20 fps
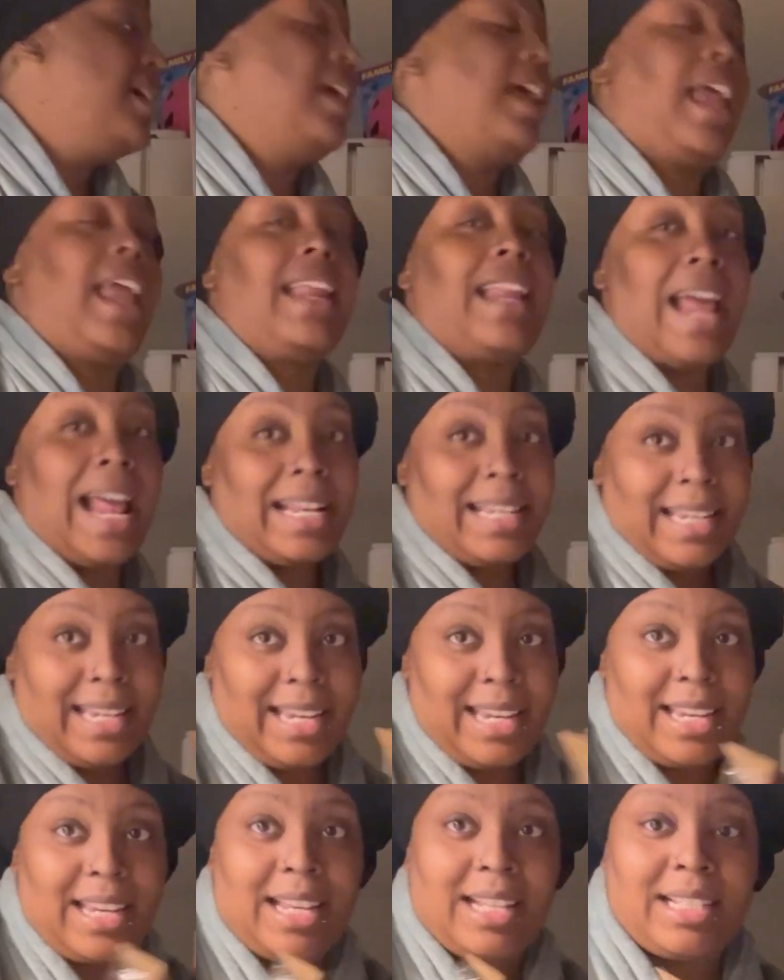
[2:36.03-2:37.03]
And I
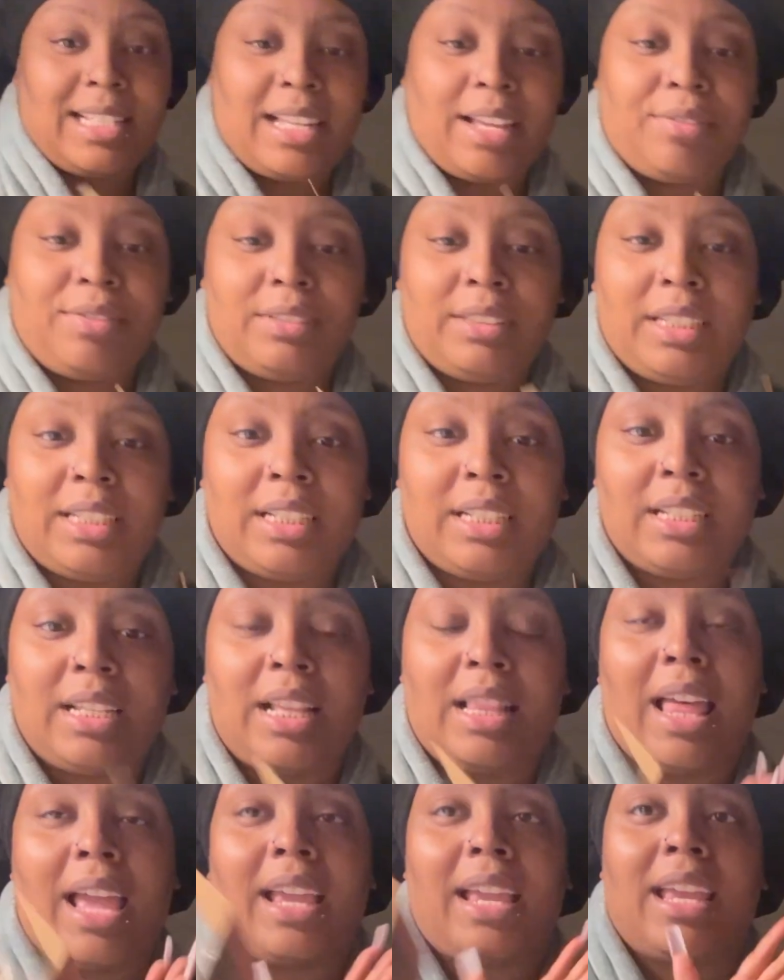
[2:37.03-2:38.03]
did. It's definitely,
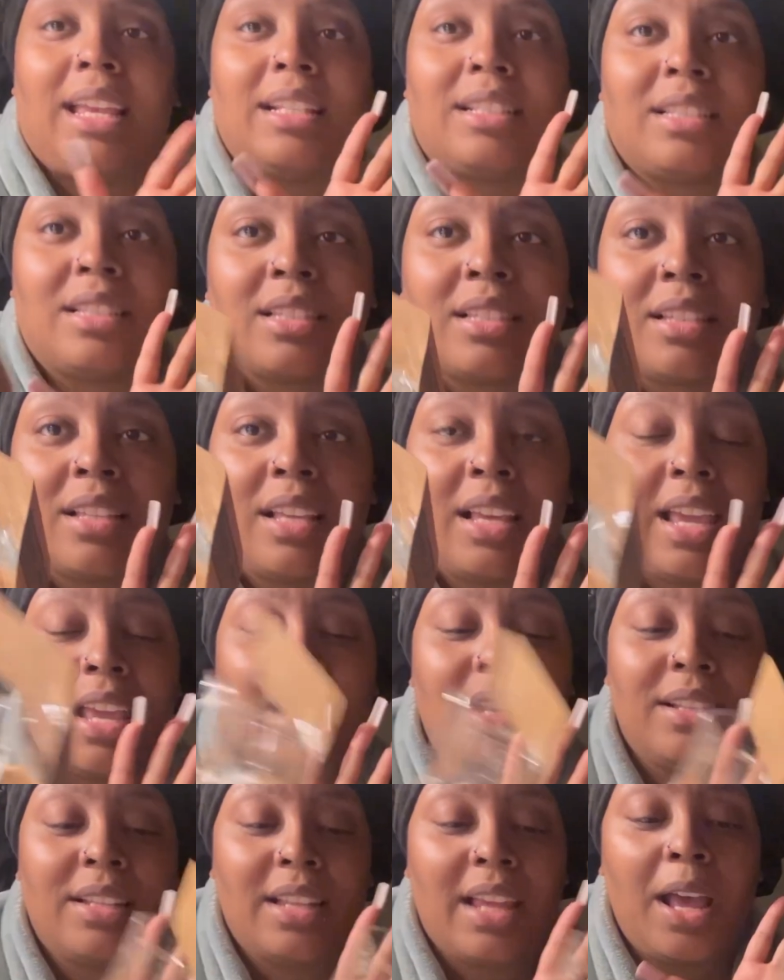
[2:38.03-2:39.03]
like,
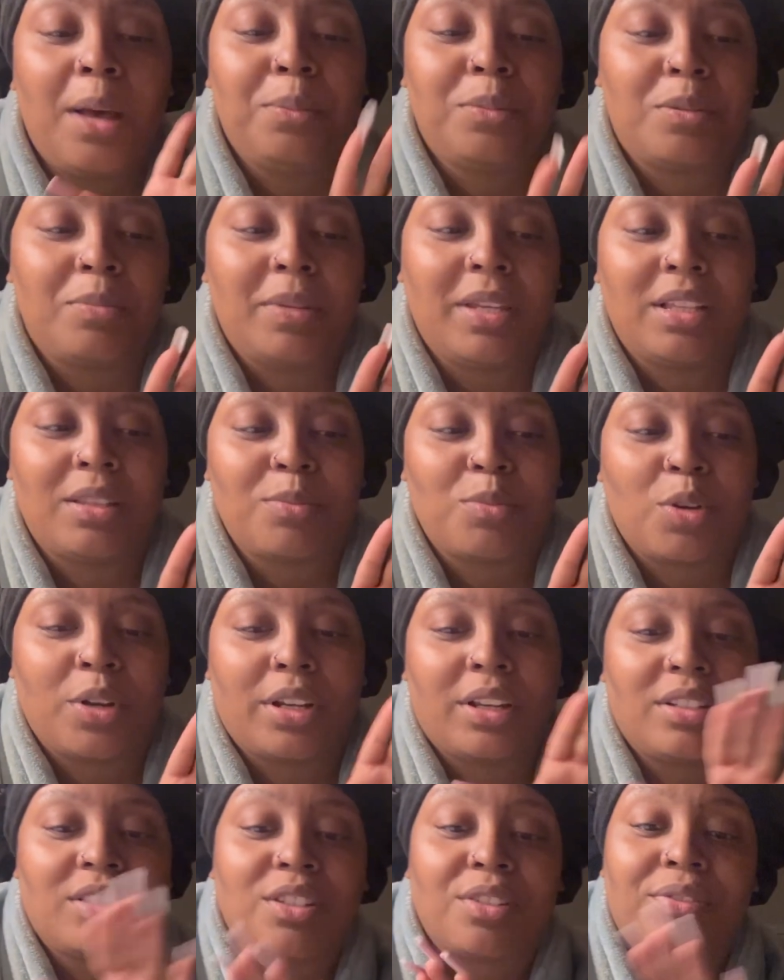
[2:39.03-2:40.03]
it helps me in the
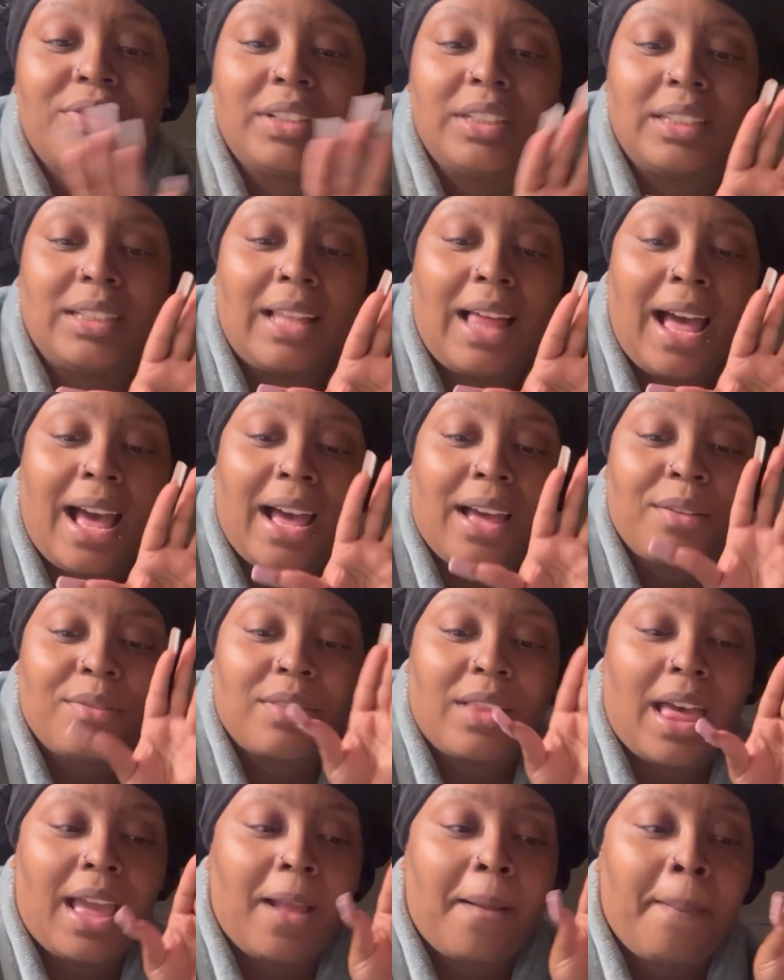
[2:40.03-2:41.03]
morning to feel alive.
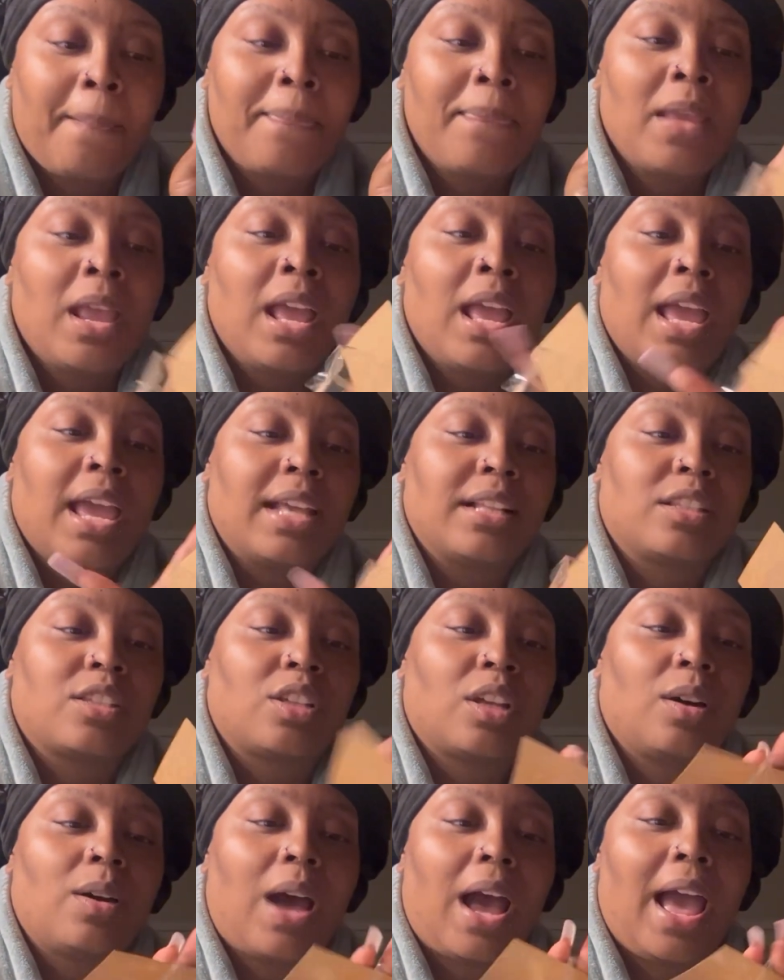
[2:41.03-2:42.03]
Like, and so
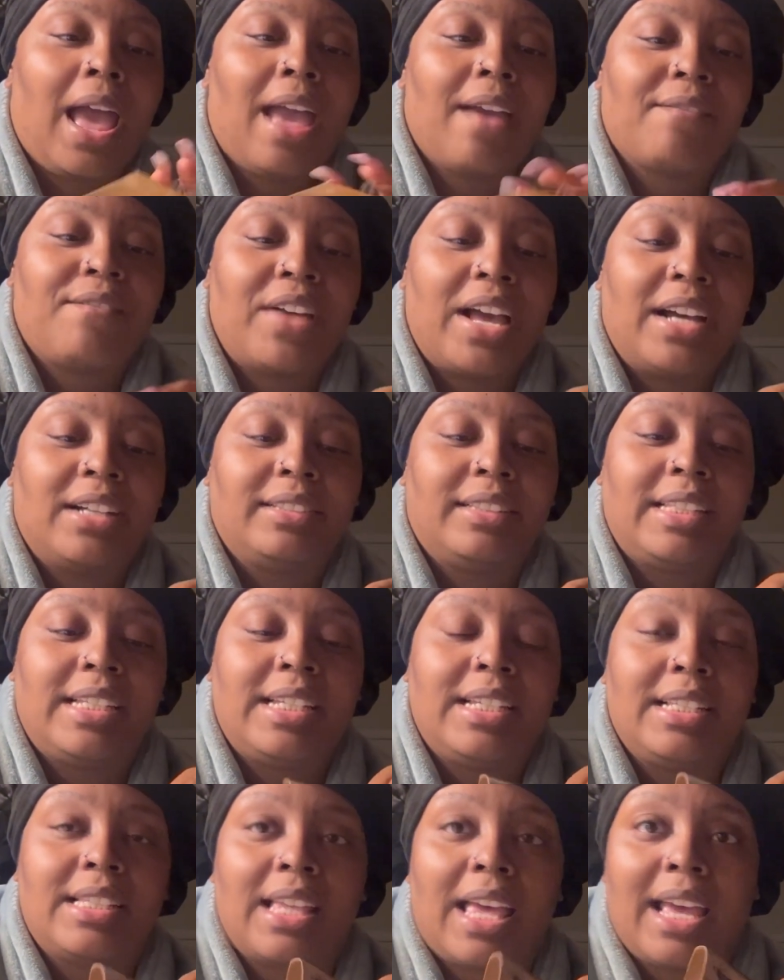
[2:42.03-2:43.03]
I have found
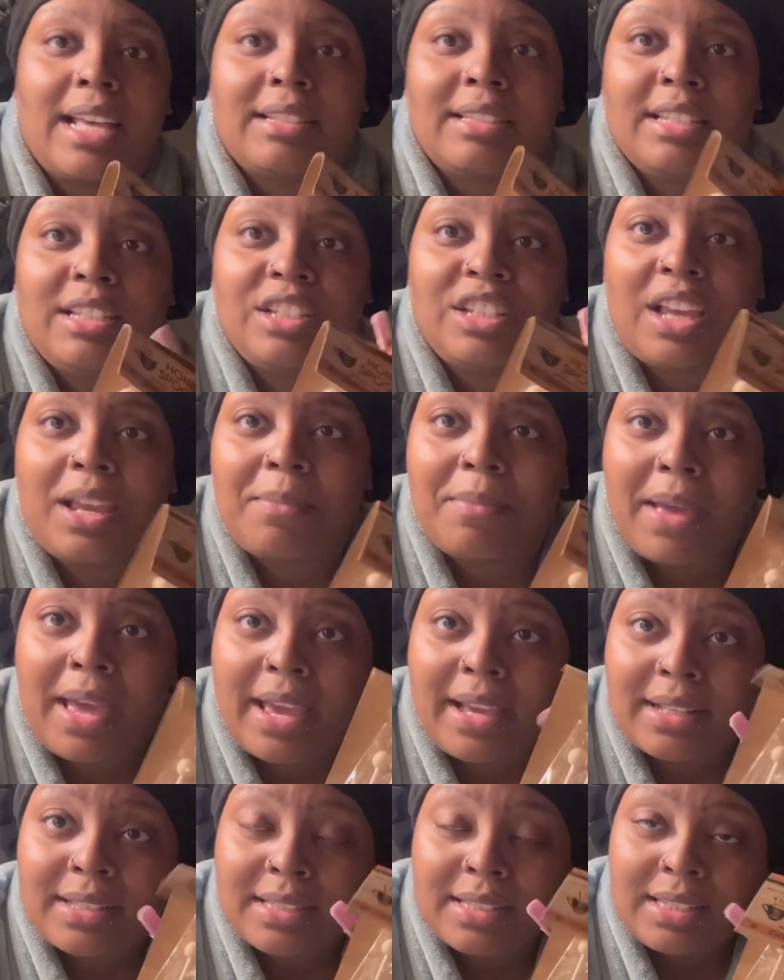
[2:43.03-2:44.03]
these at TJ
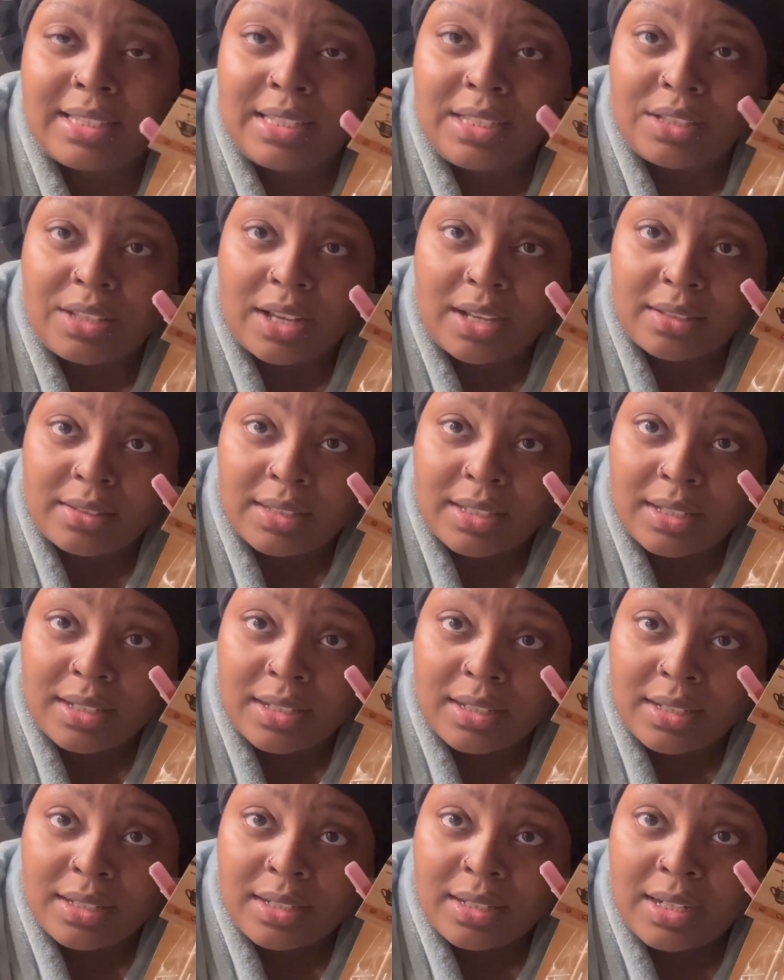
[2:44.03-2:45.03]
Maxx. These are
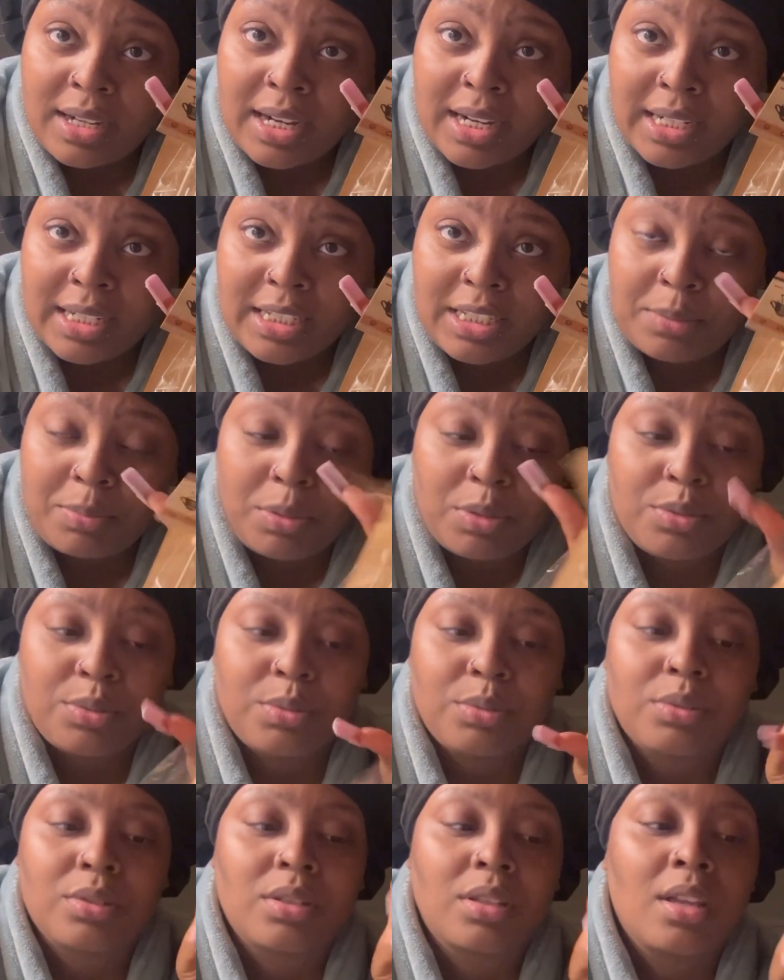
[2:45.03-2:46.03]
the honey
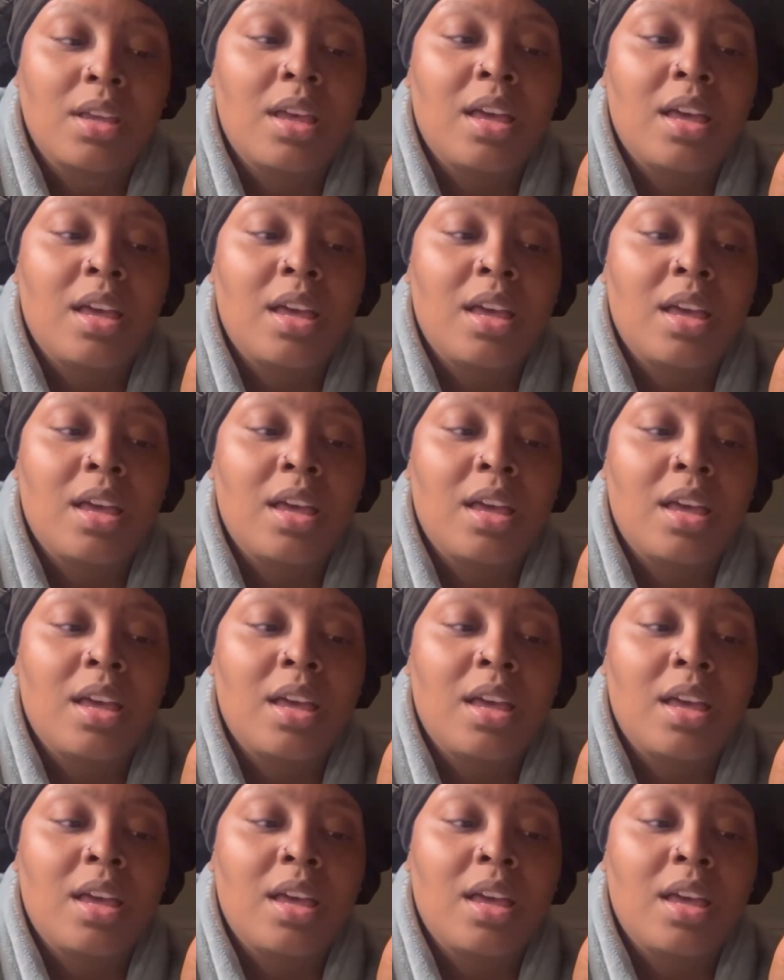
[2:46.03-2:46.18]
spoons.